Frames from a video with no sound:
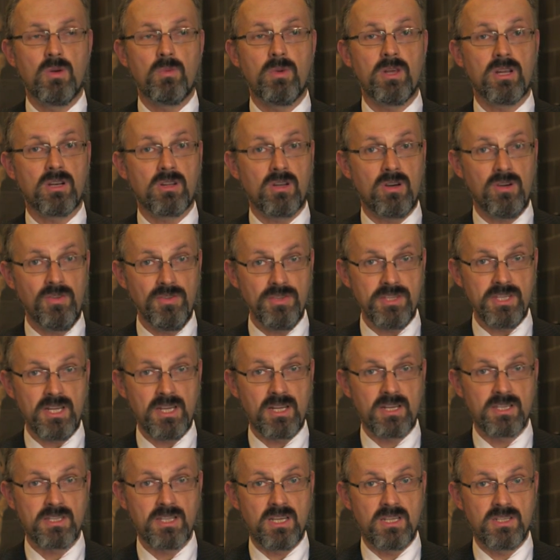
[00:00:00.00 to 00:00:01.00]
We are
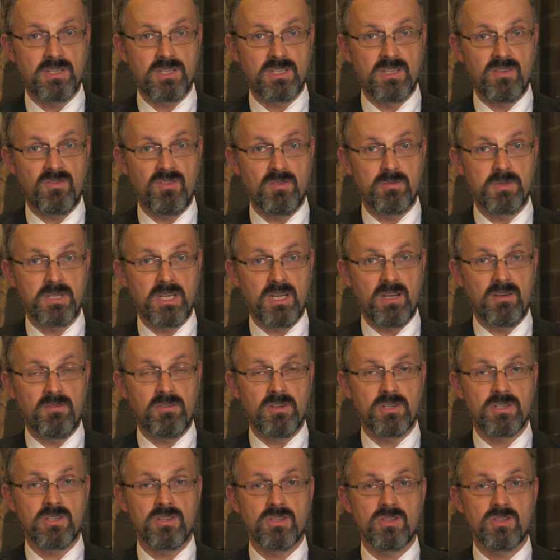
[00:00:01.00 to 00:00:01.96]
context-sensitive observers,